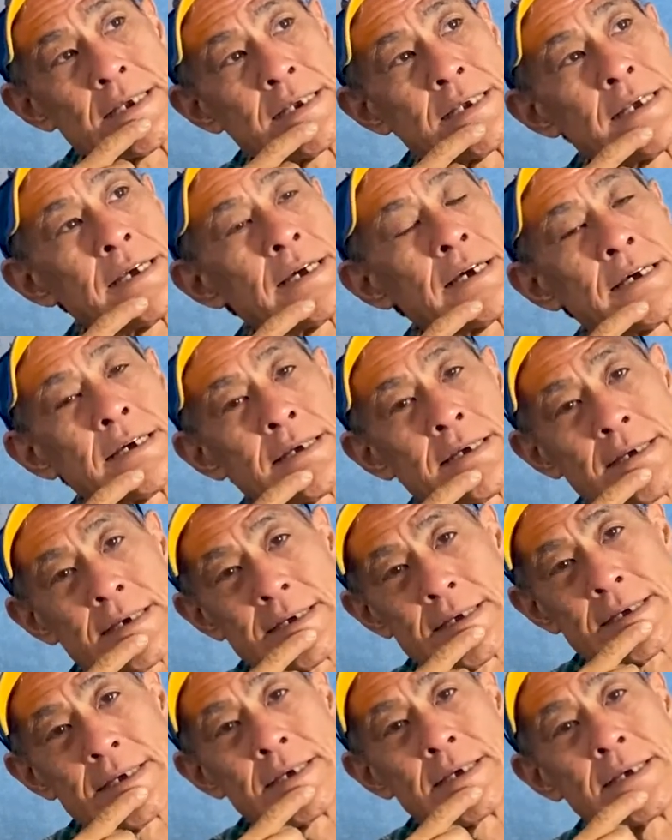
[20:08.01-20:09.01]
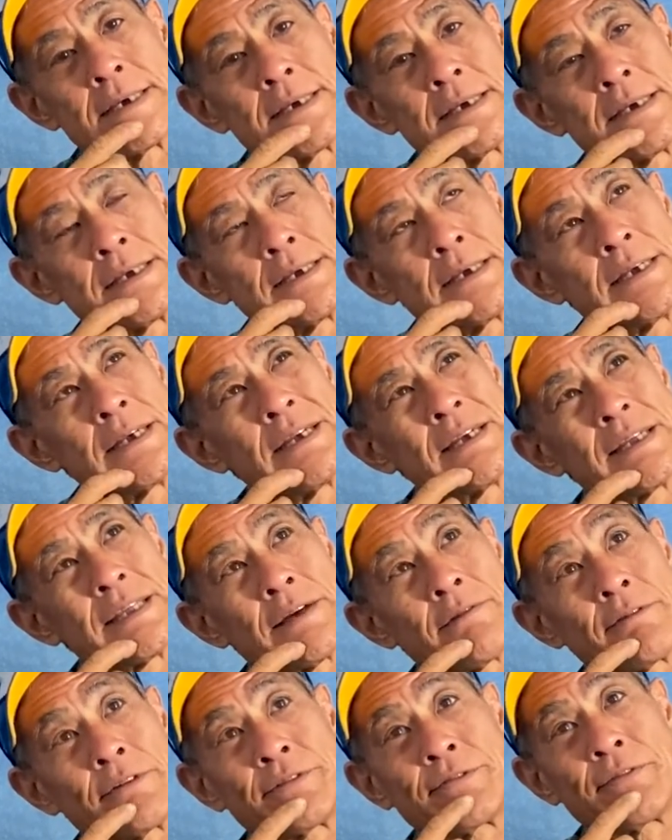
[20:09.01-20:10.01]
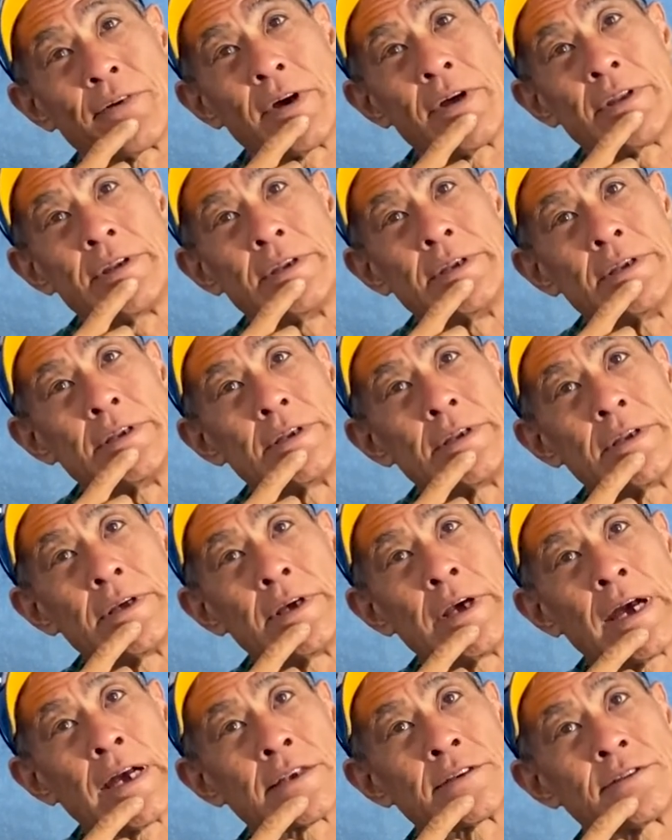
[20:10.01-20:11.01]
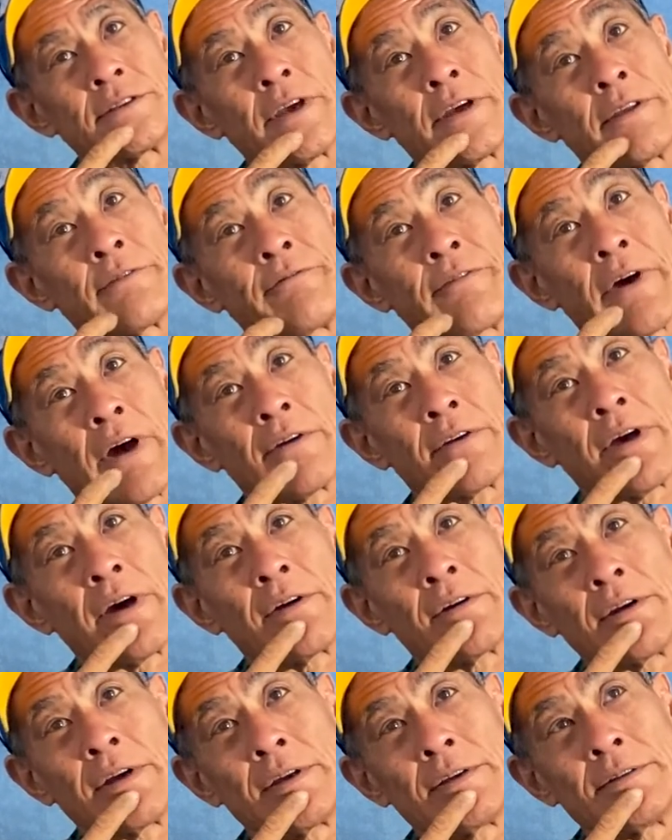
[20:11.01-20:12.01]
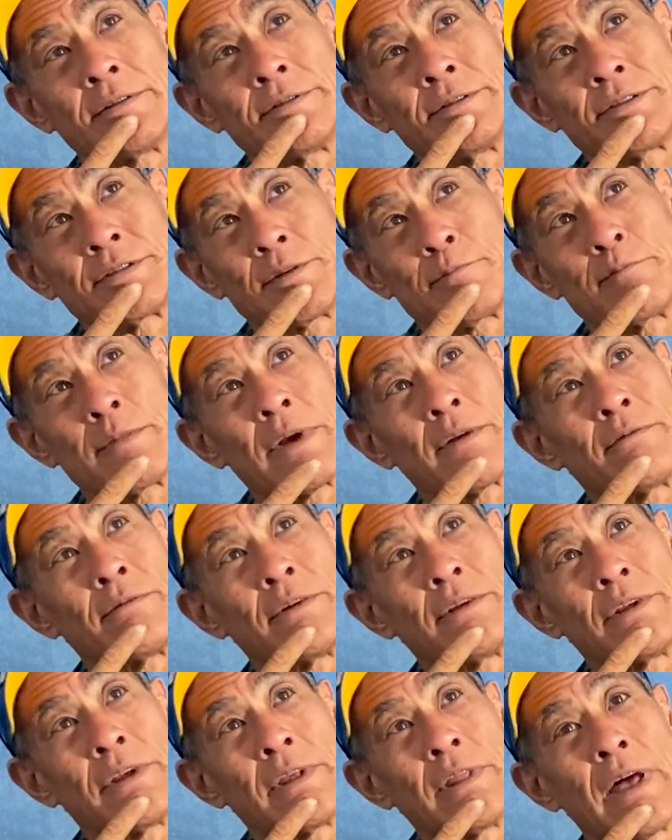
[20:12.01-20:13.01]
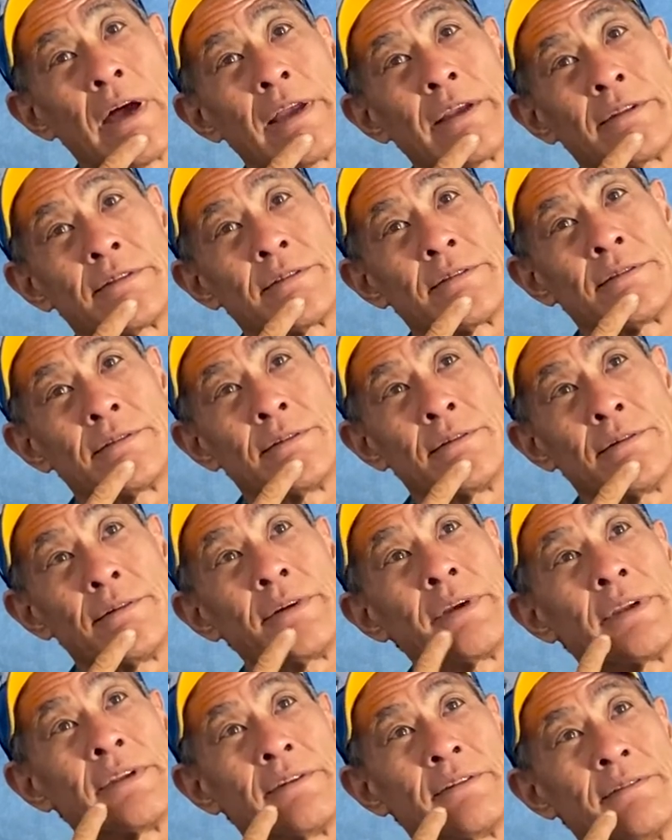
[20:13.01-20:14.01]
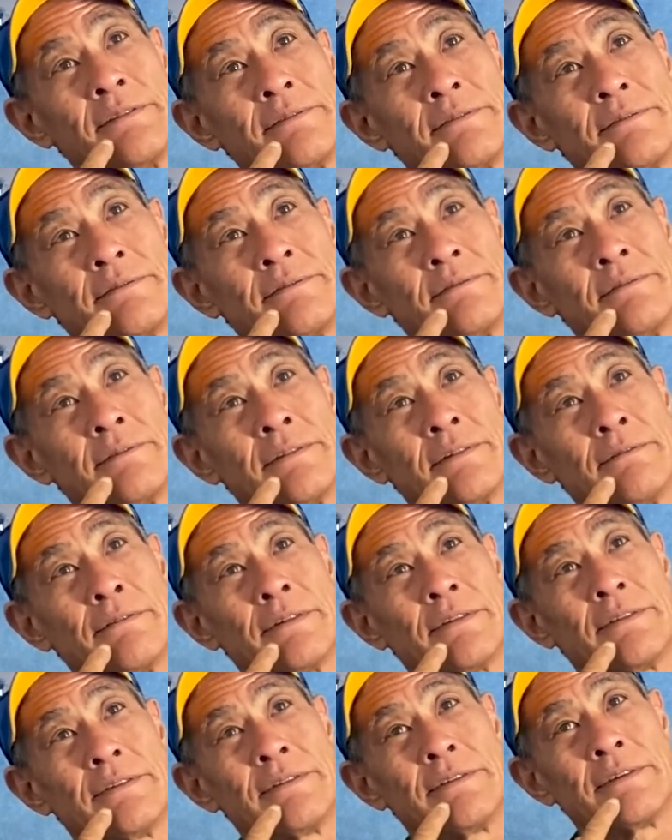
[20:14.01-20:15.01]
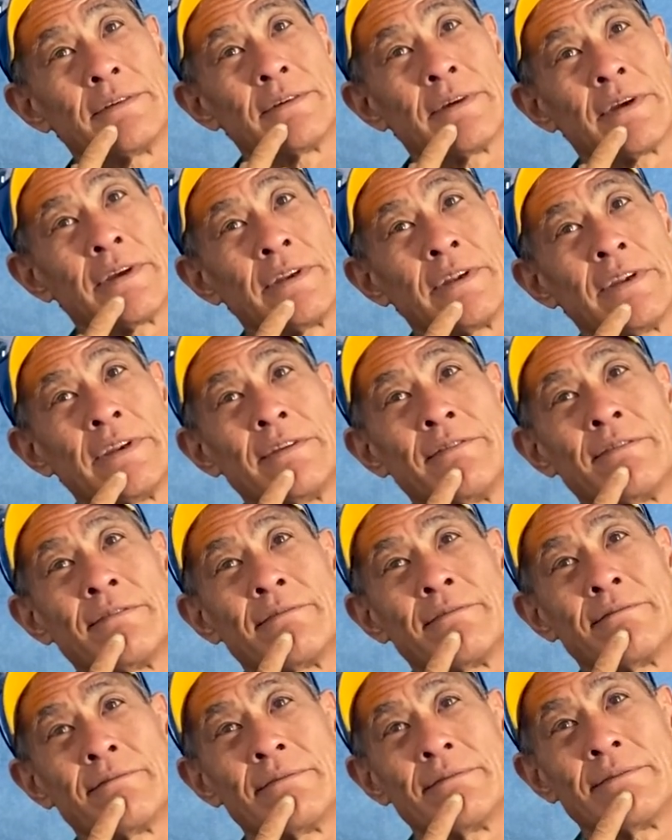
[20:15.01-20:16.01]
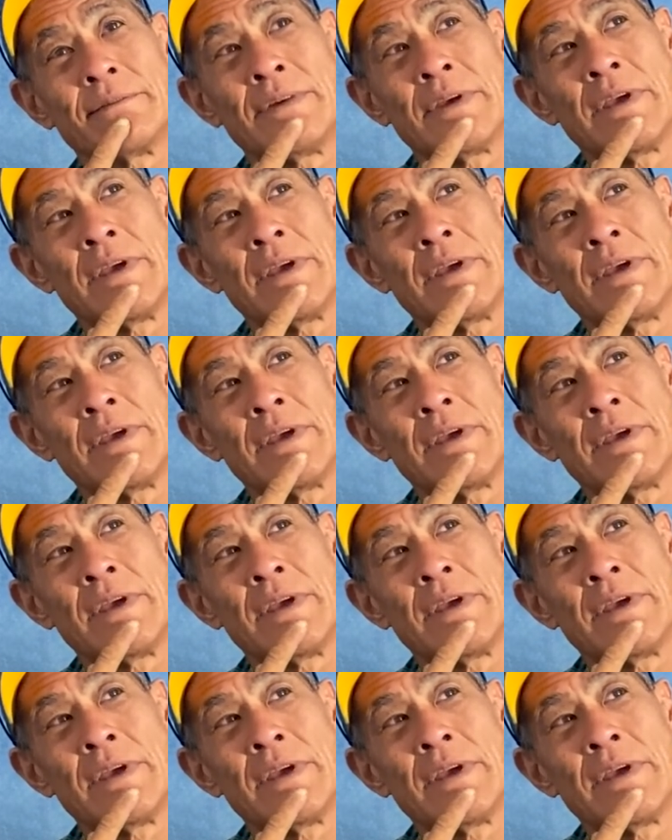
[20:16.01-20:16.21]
Yeah, that was fun. After that, I found out it was something I really liked doing. Yeah, I didn't even.